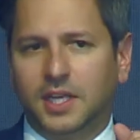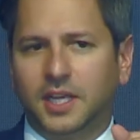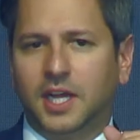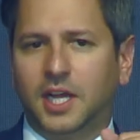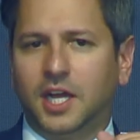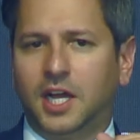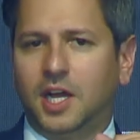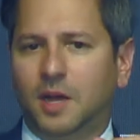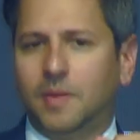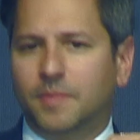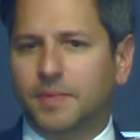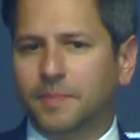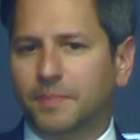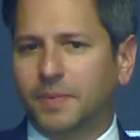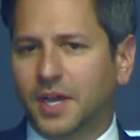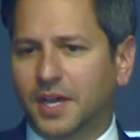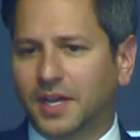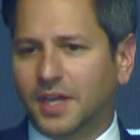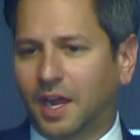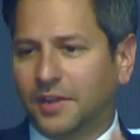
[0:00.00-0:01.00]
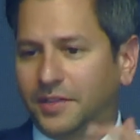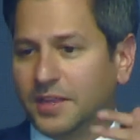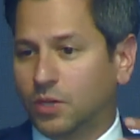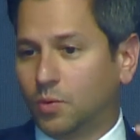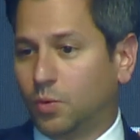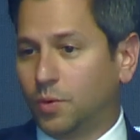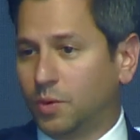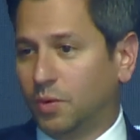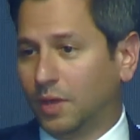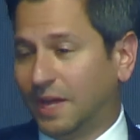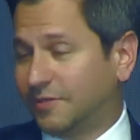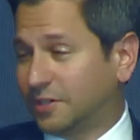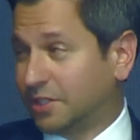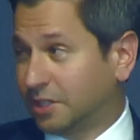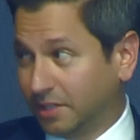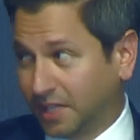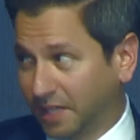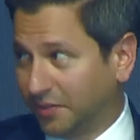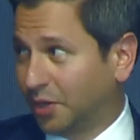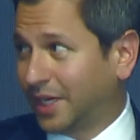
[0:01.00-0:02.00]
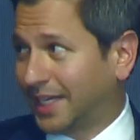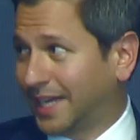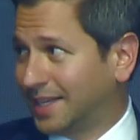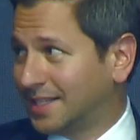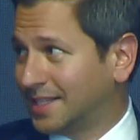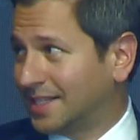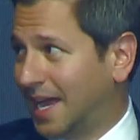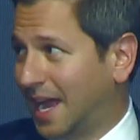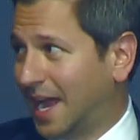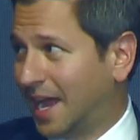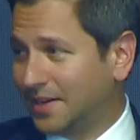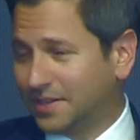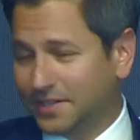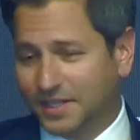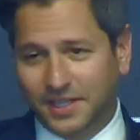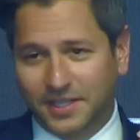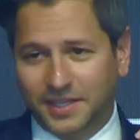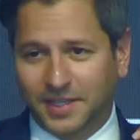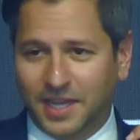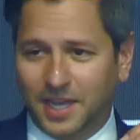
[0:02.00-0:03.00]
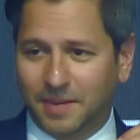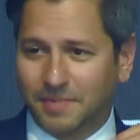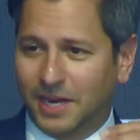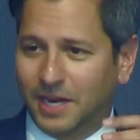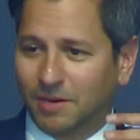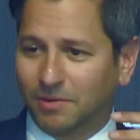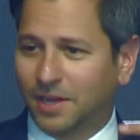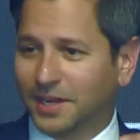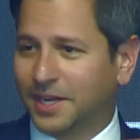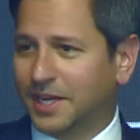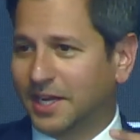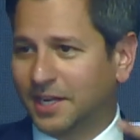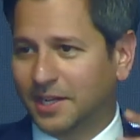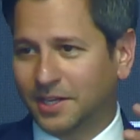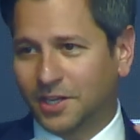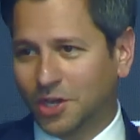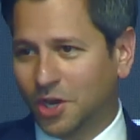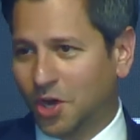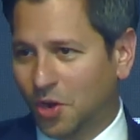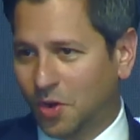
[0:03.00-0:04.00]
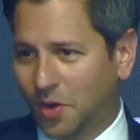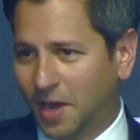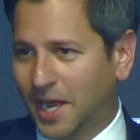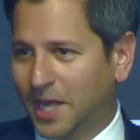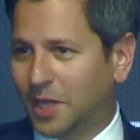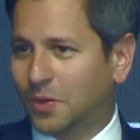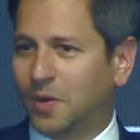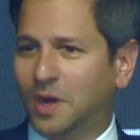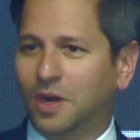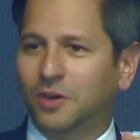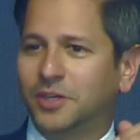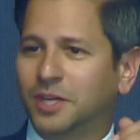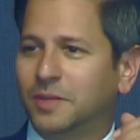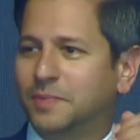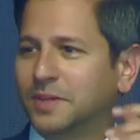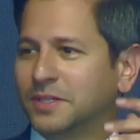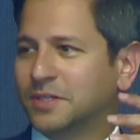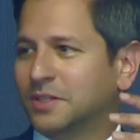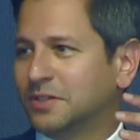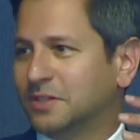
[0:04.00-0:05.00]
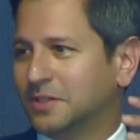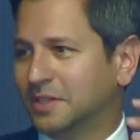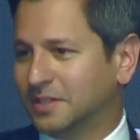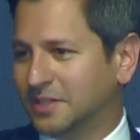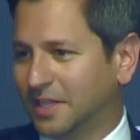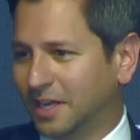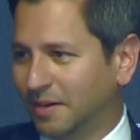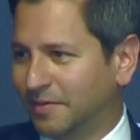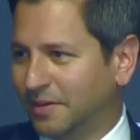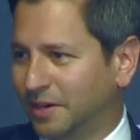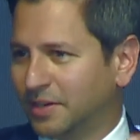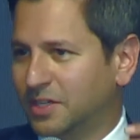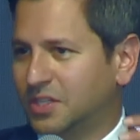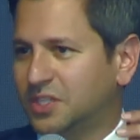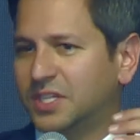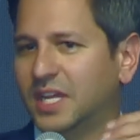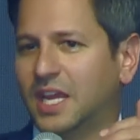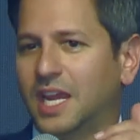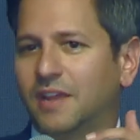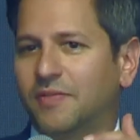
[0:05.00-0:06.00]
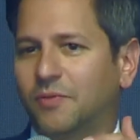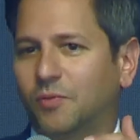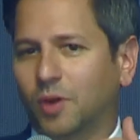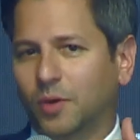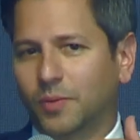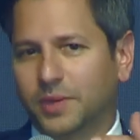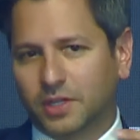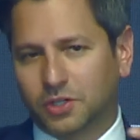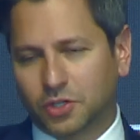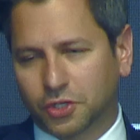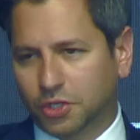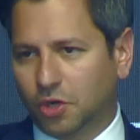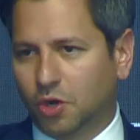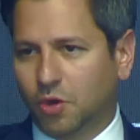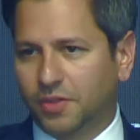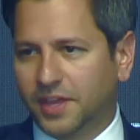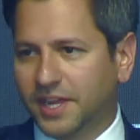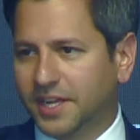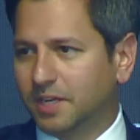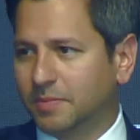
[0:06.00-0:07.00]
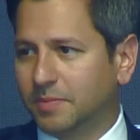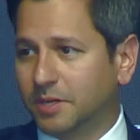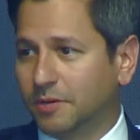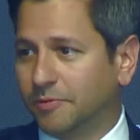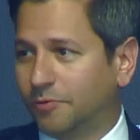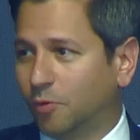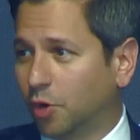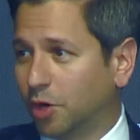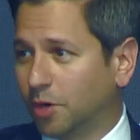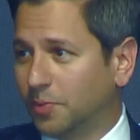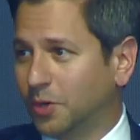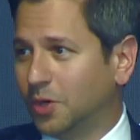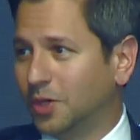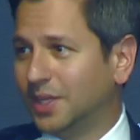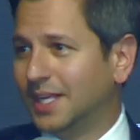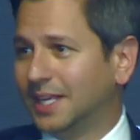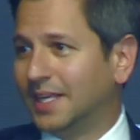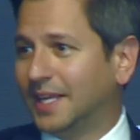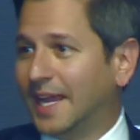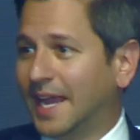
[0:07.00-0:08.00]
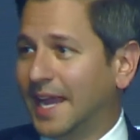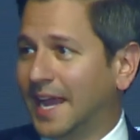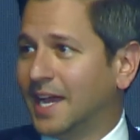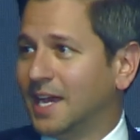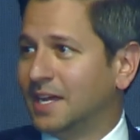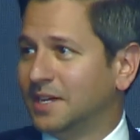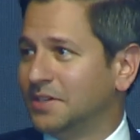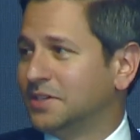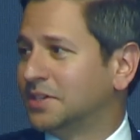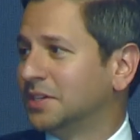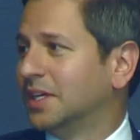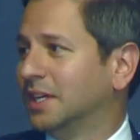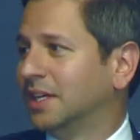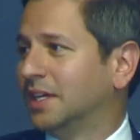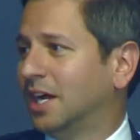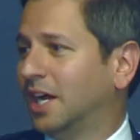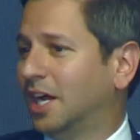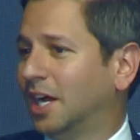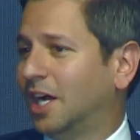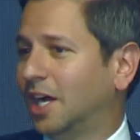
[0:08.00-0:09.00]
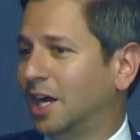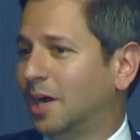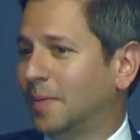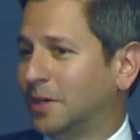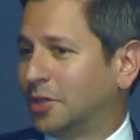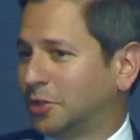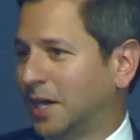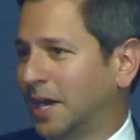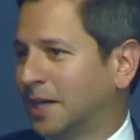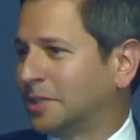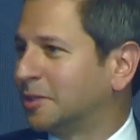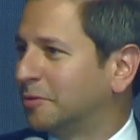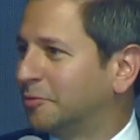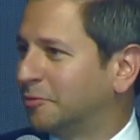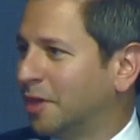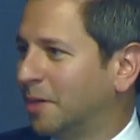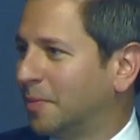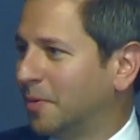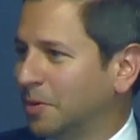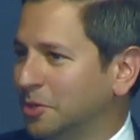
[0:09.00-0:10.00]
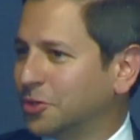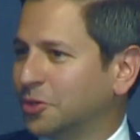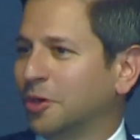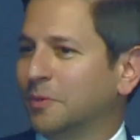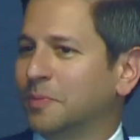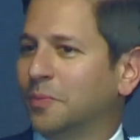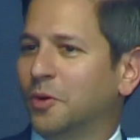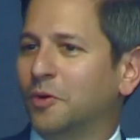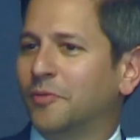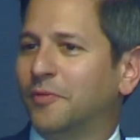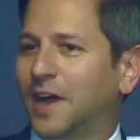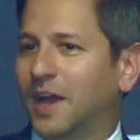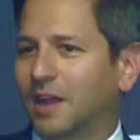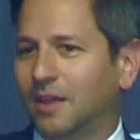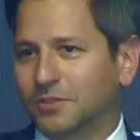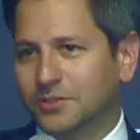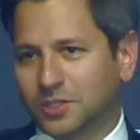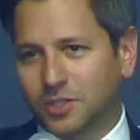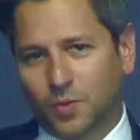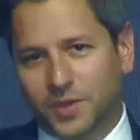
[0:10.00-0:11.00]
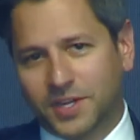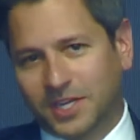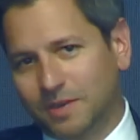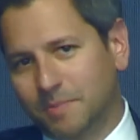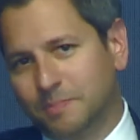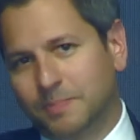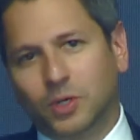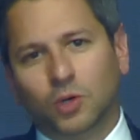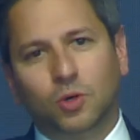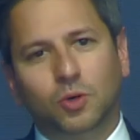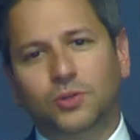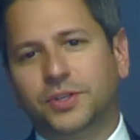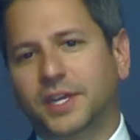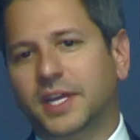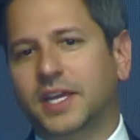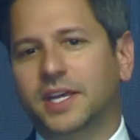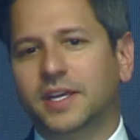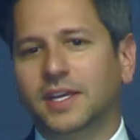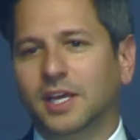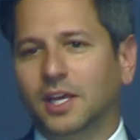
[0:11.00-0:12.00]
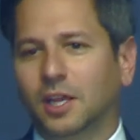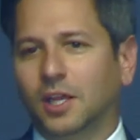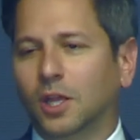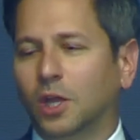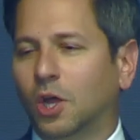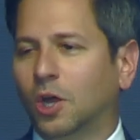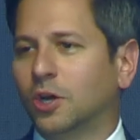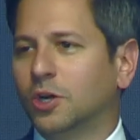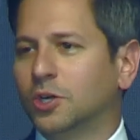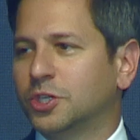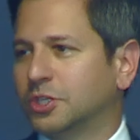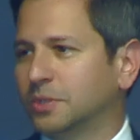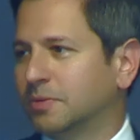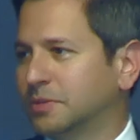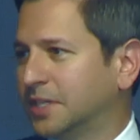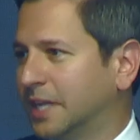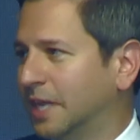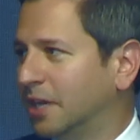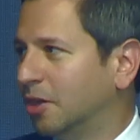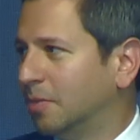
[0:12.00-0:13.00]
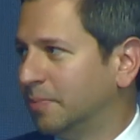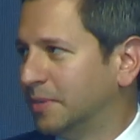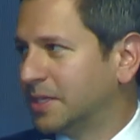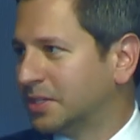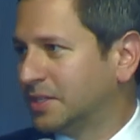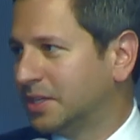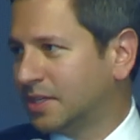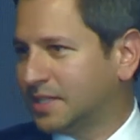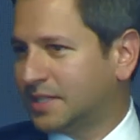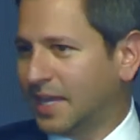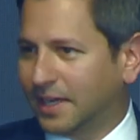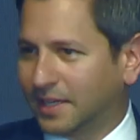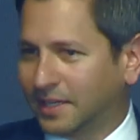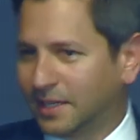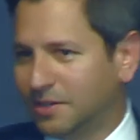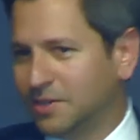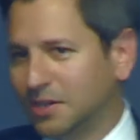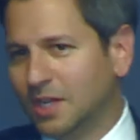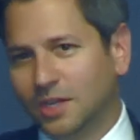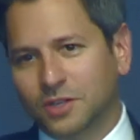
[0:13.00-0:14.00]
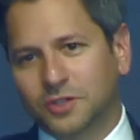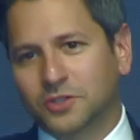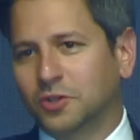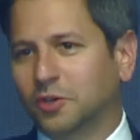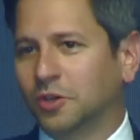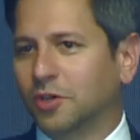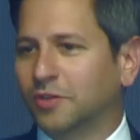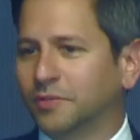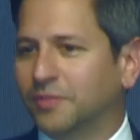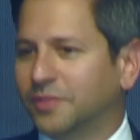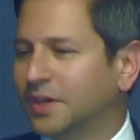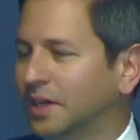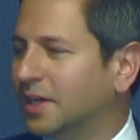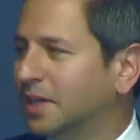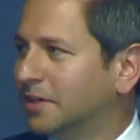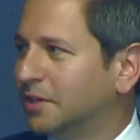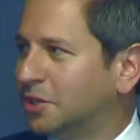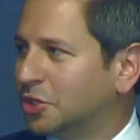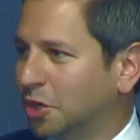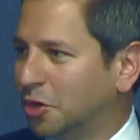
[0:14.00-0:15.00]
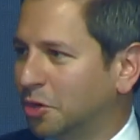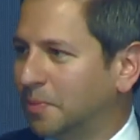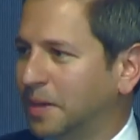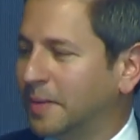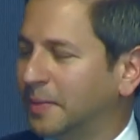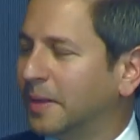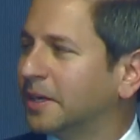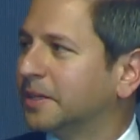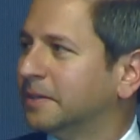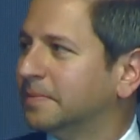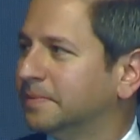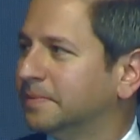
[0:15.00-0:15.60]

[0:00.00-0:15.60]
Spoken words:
But I think we will have to deliver against that, and by running, high quality businesses that are very safe, where we can show they can be affordable and attractive from a return profile, so we can build a large scale business that can serve the general public.